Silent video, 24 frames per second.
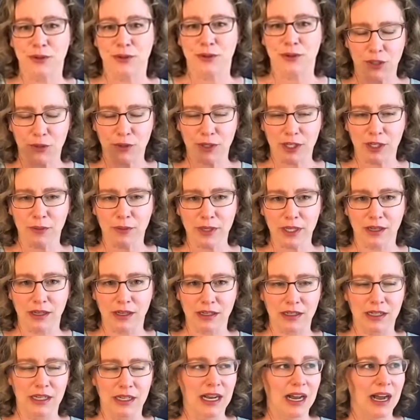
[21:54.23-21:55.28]
So here we
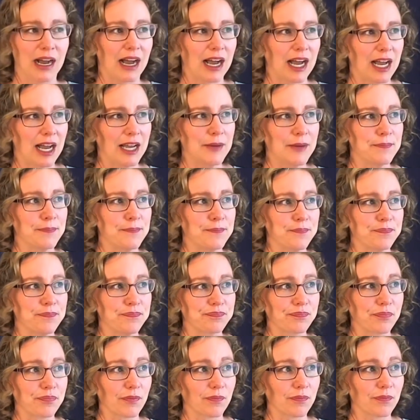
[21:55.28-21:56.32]
are. I'm
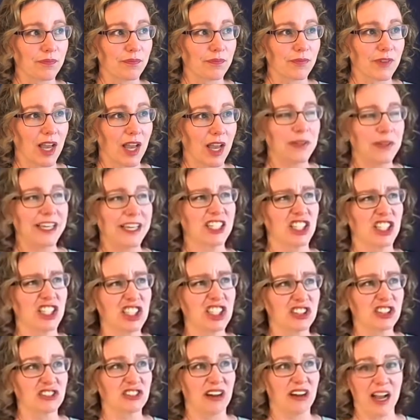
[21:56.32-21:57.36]
like,
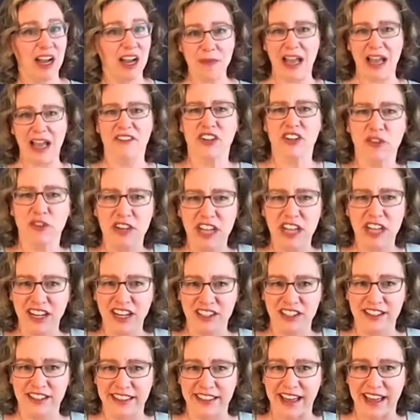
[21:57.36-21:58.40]
oh, I'm having a reaction
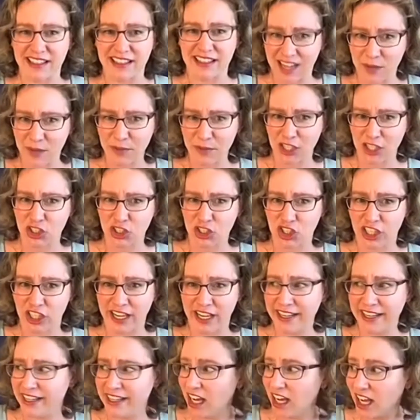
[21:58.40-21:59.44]
to that. And I'm not sure I
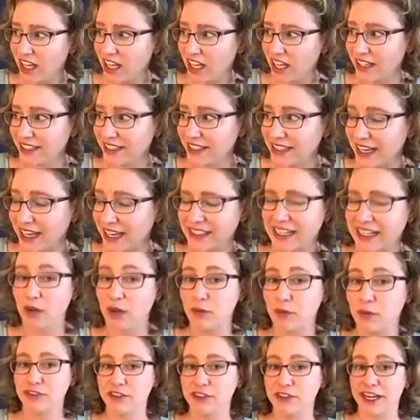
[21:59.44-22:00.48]
like that.
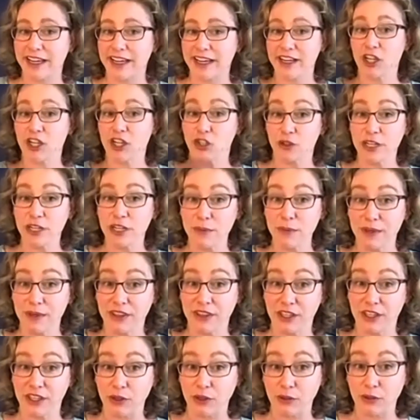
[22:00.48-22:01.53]
However, I agree with
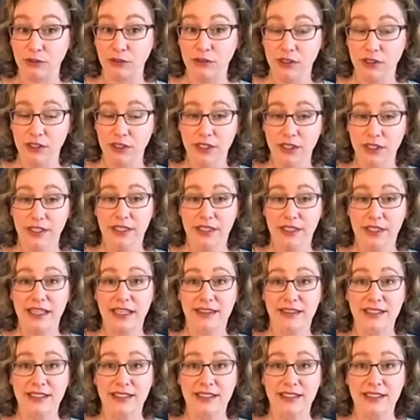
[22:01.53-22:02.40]
you in the